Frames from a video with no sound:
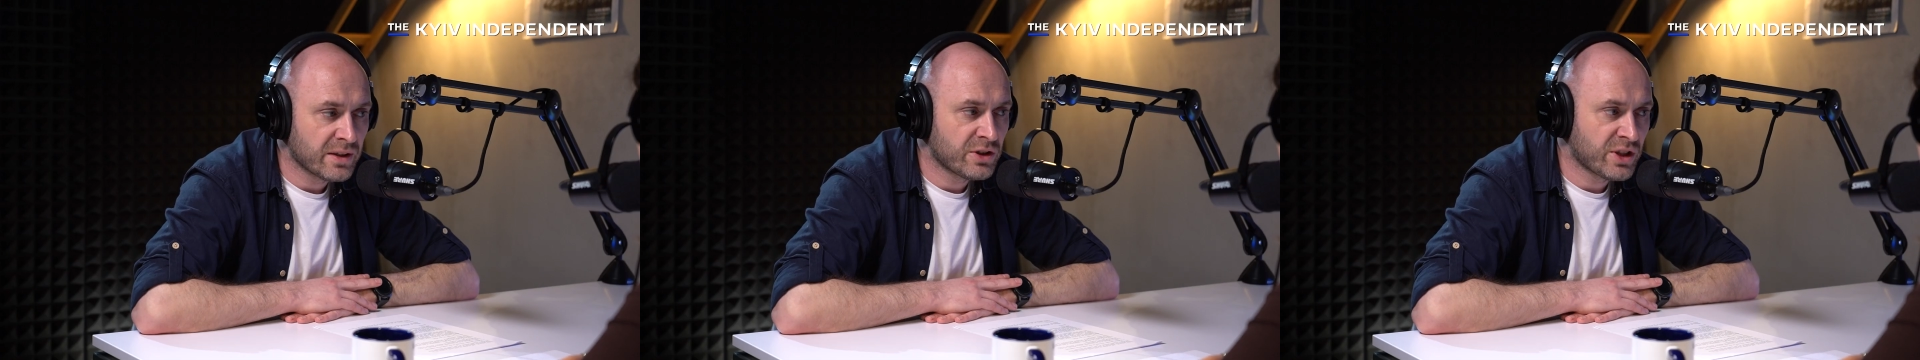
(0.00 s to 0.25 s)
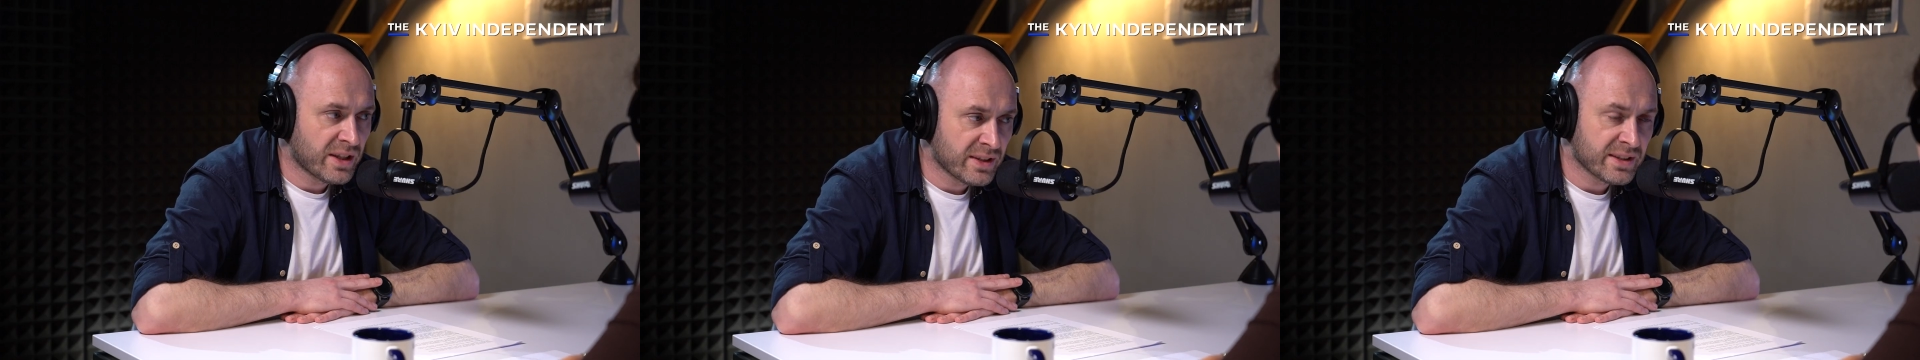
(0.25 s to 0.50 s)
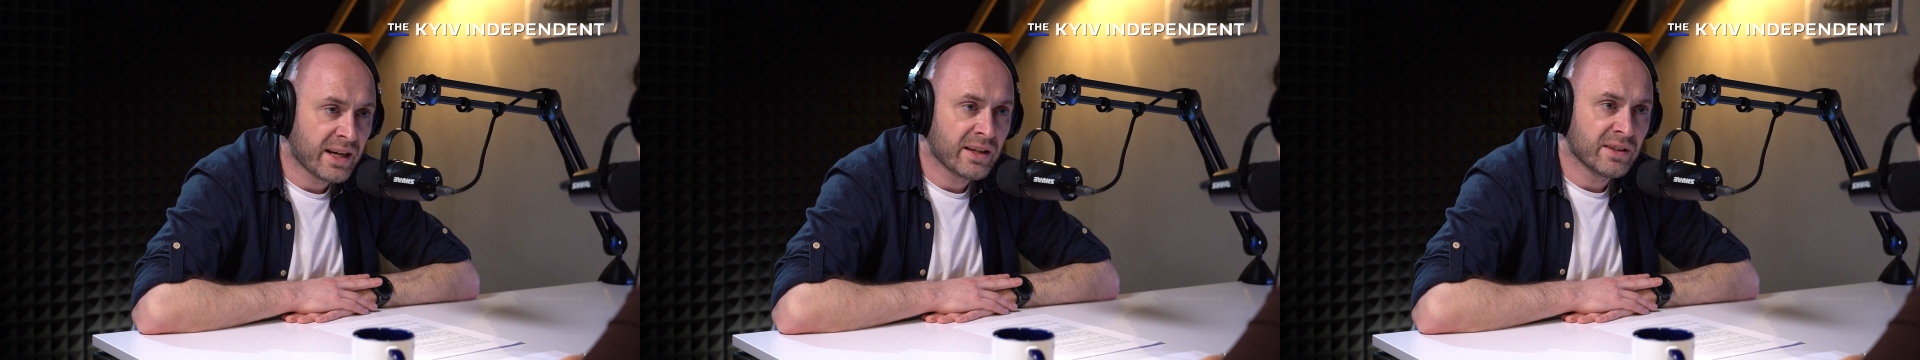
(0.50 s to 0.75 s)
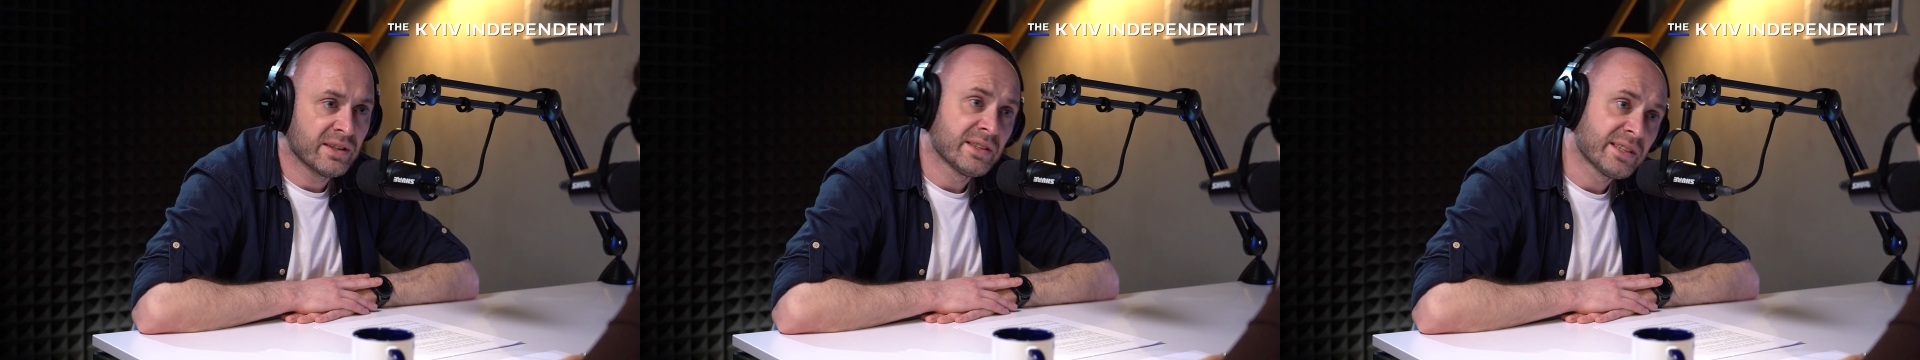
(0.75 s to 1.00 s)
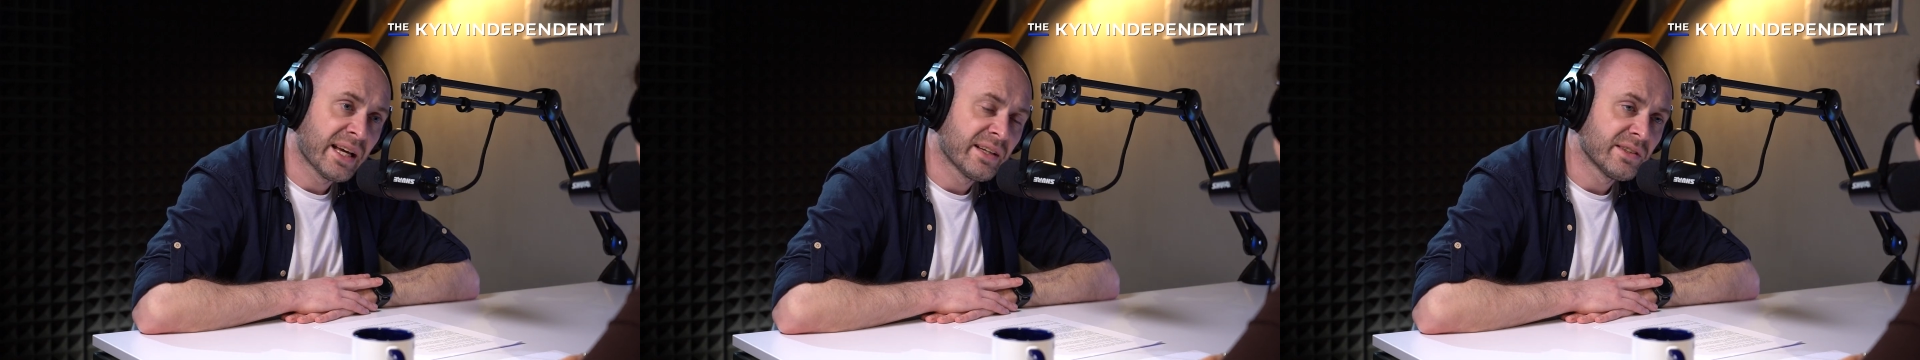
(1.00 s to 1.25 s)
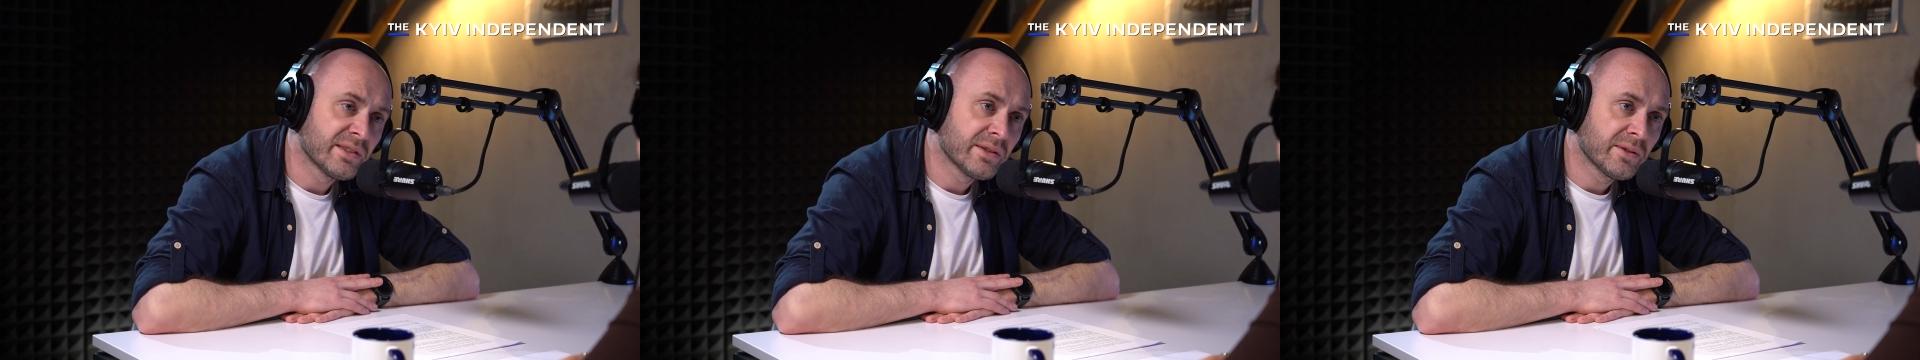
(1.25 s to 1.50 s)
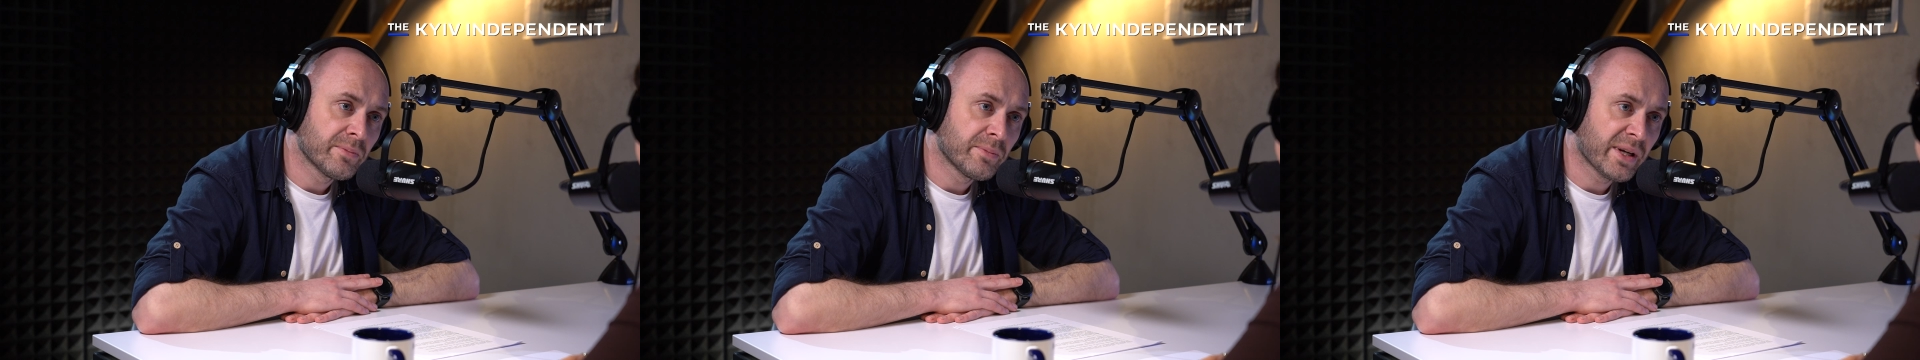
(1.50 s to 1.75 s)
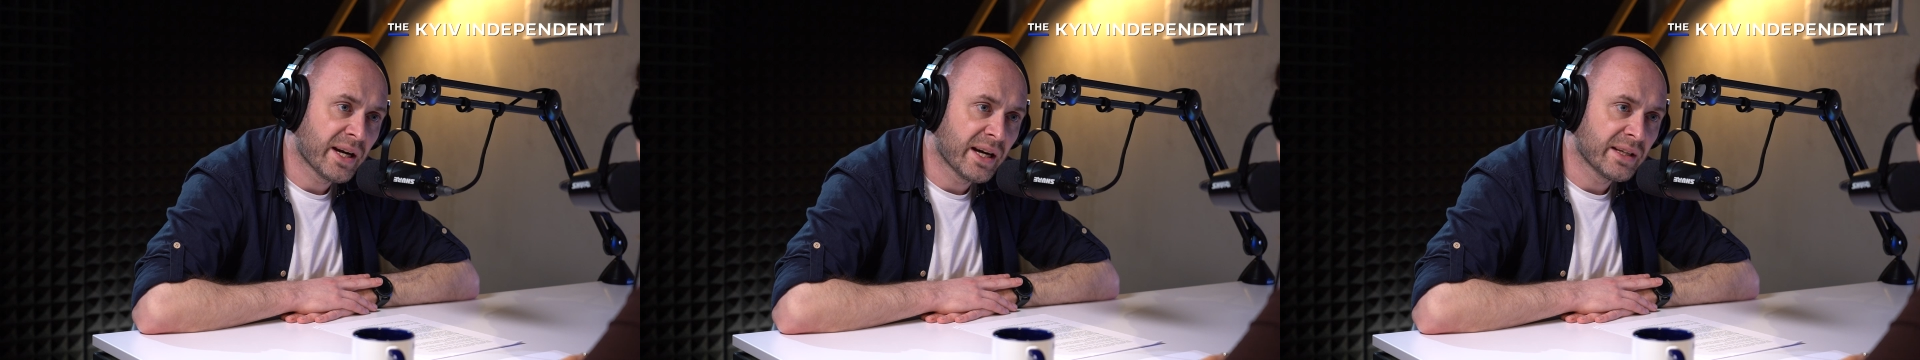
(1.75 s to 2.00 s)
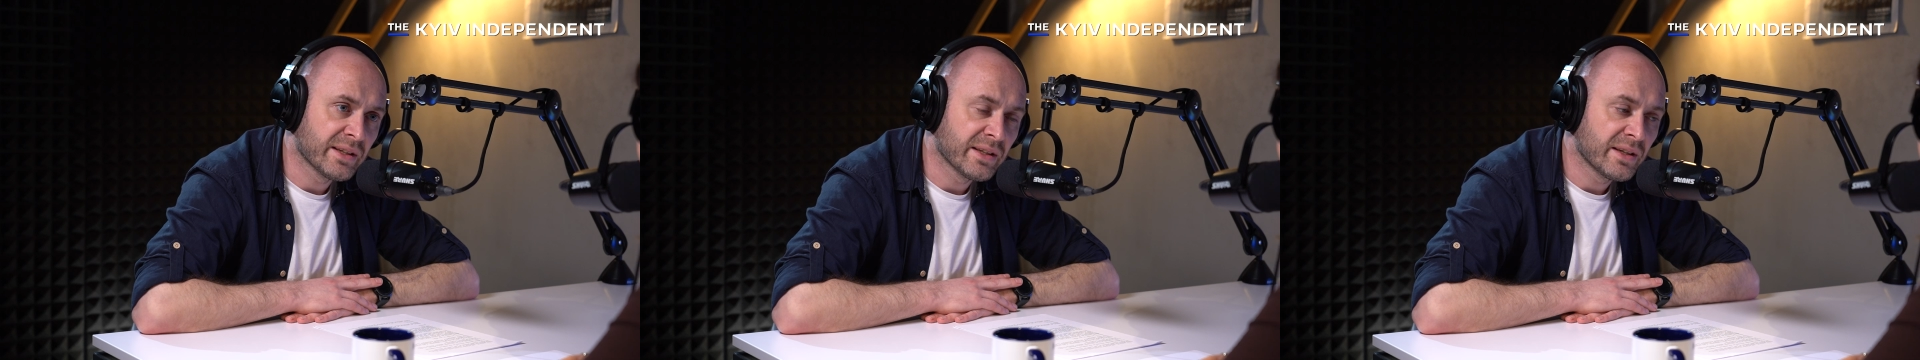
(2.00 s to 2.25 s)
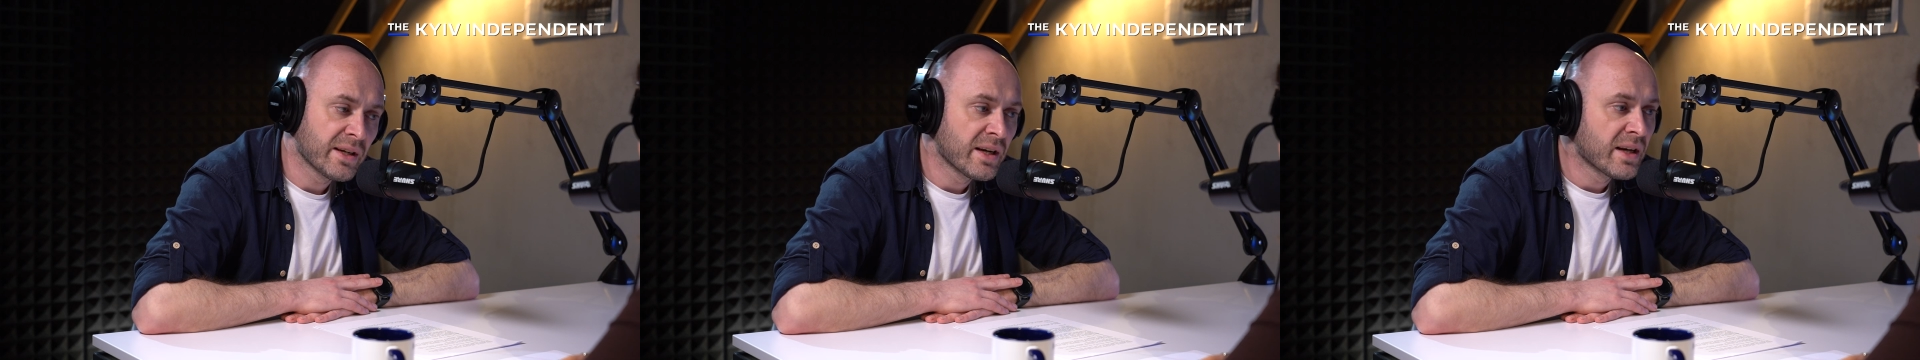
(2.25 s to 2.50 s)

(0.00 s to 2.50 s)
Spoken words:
genocidal intent behind it.